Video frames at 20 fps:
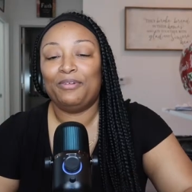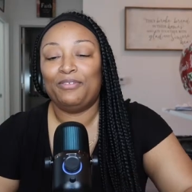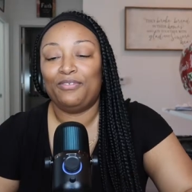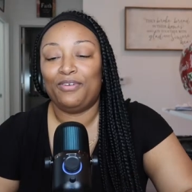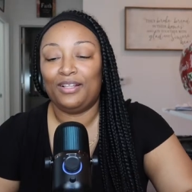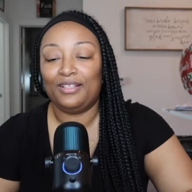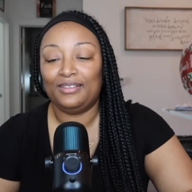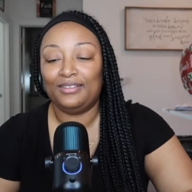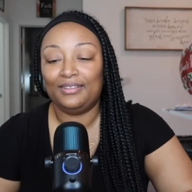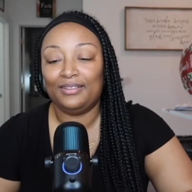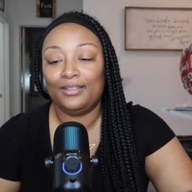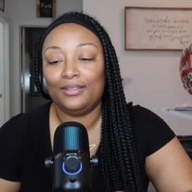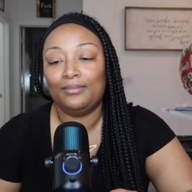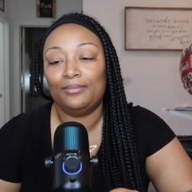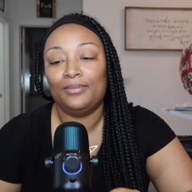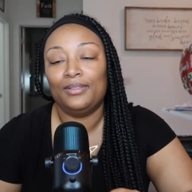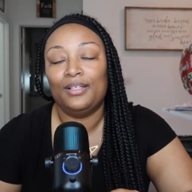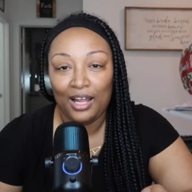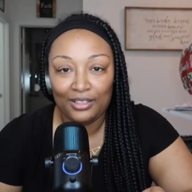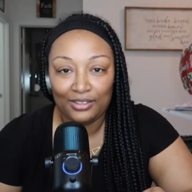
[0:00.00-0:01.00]
me fall
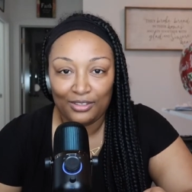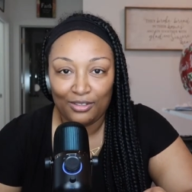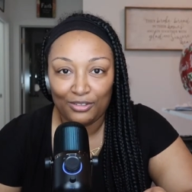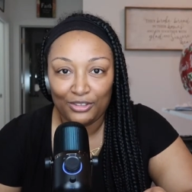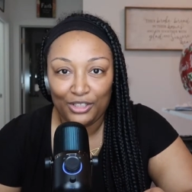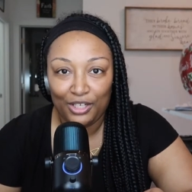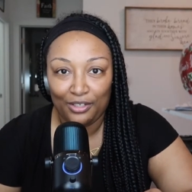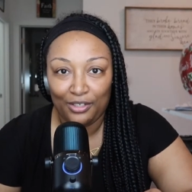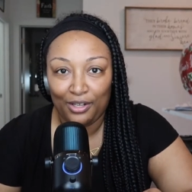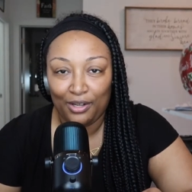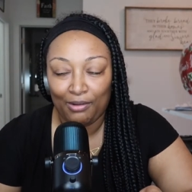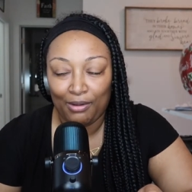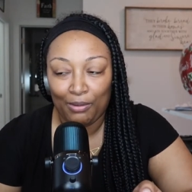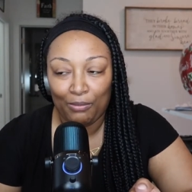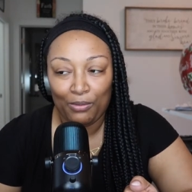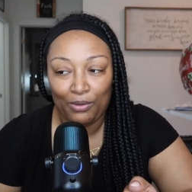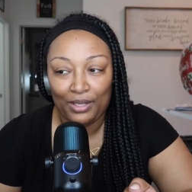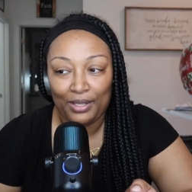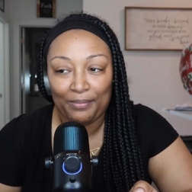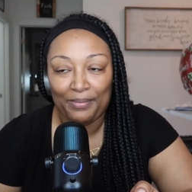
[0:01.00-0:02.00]
asleep I, don't y'all know i
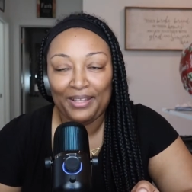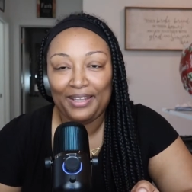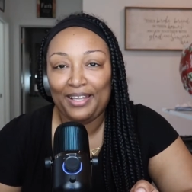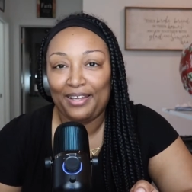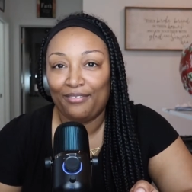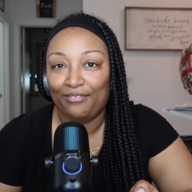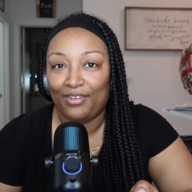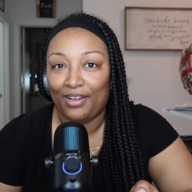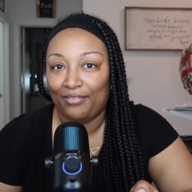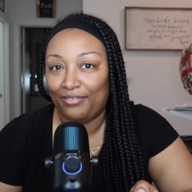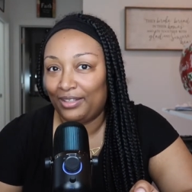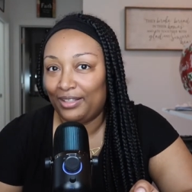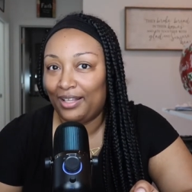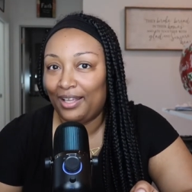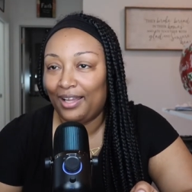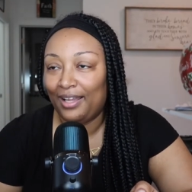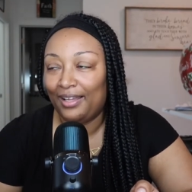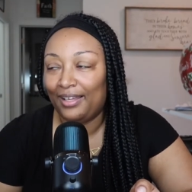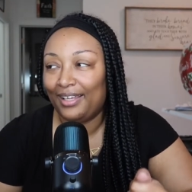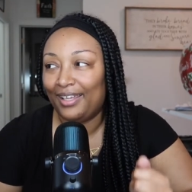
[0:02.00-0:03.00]
woke up at like five o'clock